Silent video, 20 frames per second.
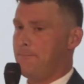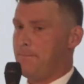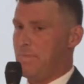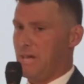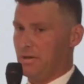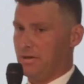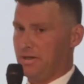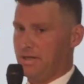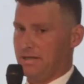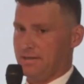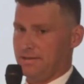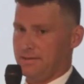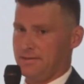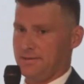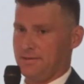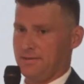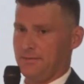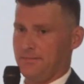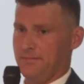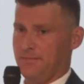
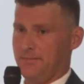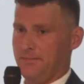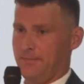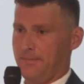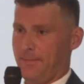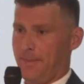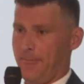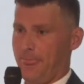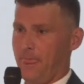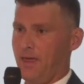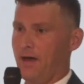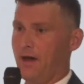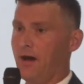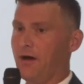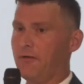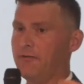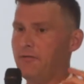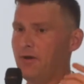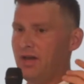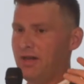billions
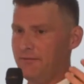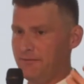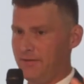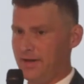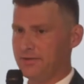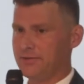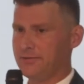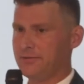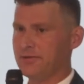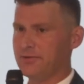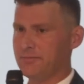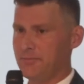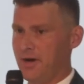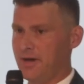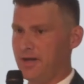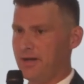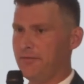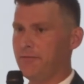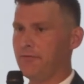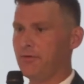of investors'
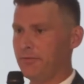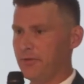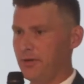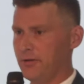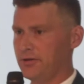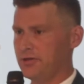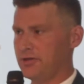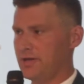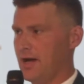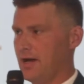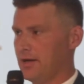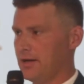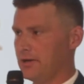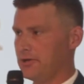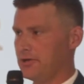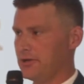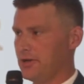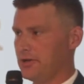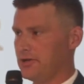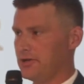money from their stock
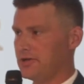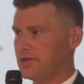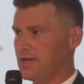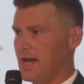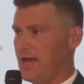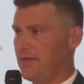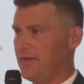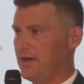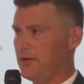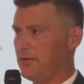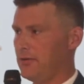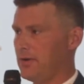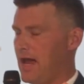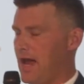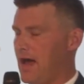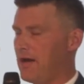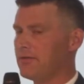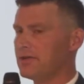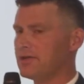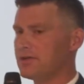exchanges, and they don't
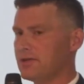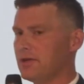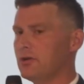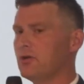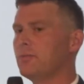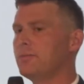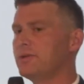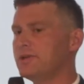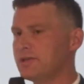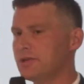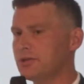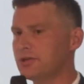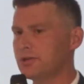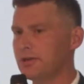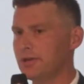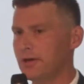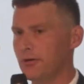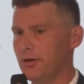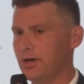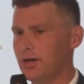have a single
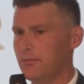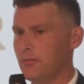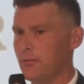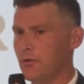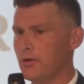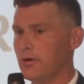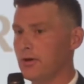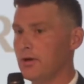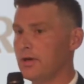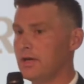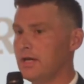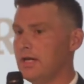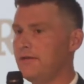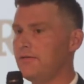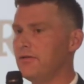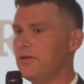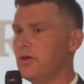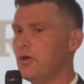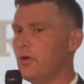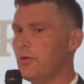position there anymore.
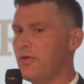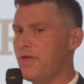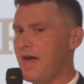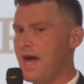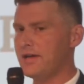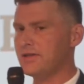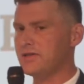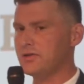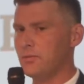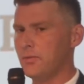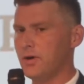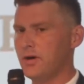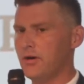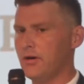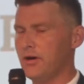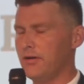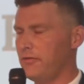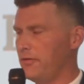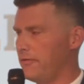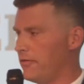Even though that's
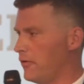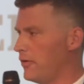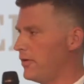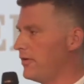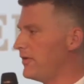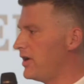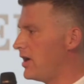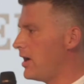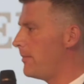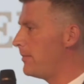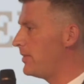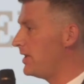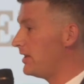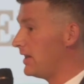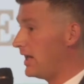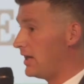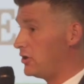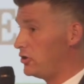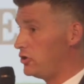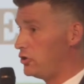where, if you've ever heard of a company
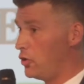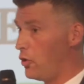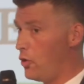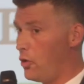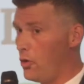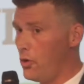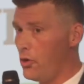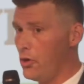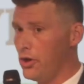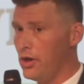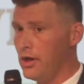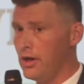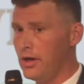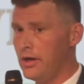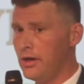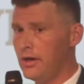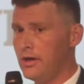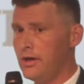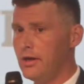like Dole,